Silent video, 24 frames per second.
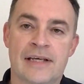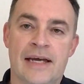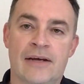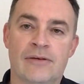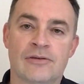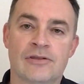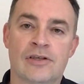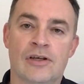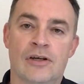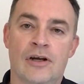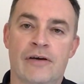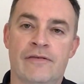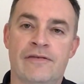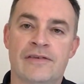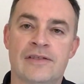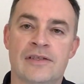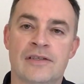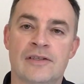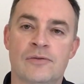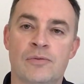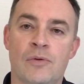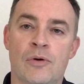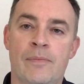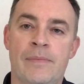council
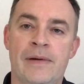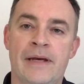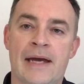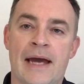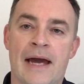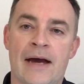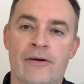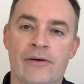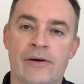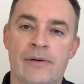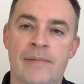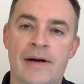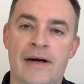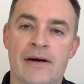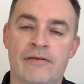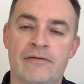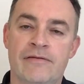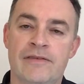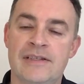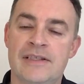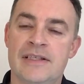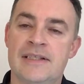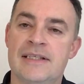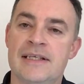officers will be out and
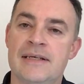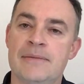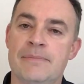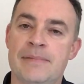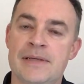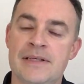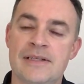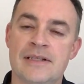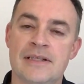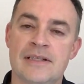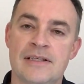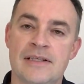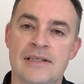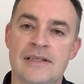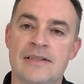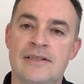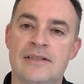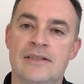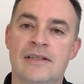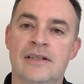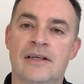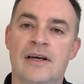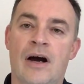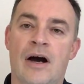about visiting
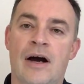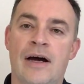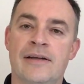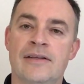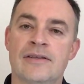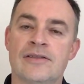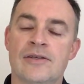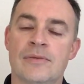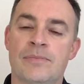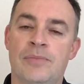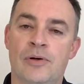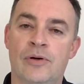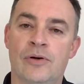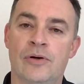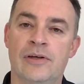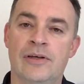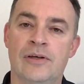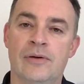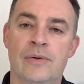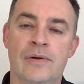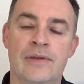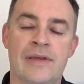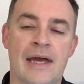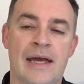businesses to guide and support
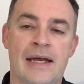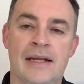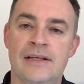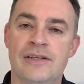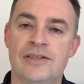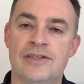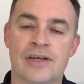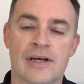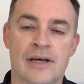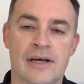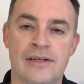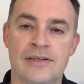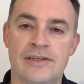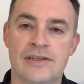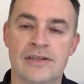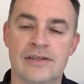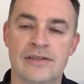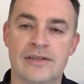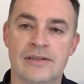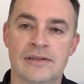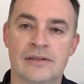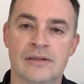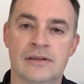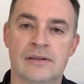you with any
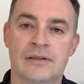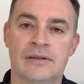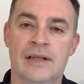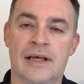changes